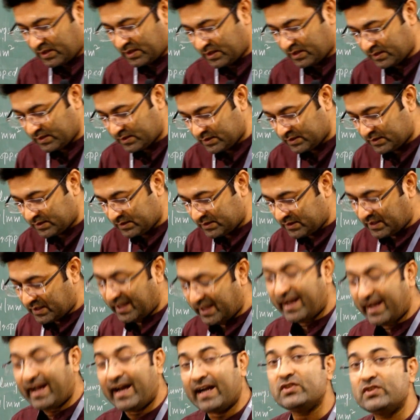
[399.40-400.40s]
the
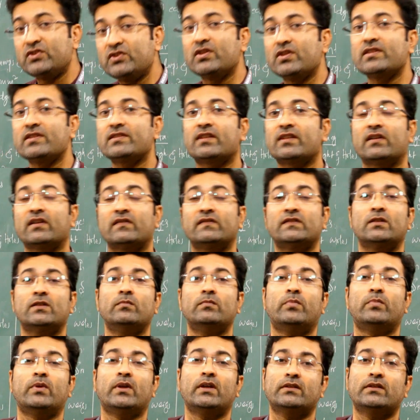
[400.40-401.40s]
edges of the
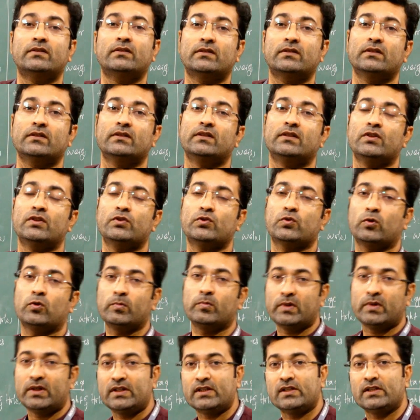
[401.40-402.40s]
bricks, they should
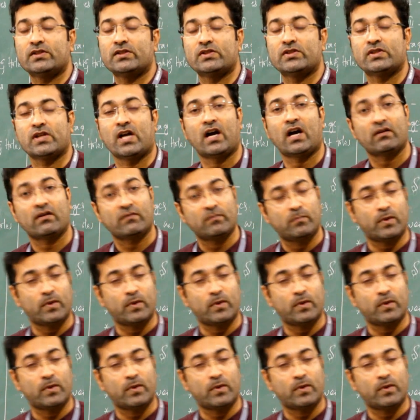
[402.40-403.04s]
be sharp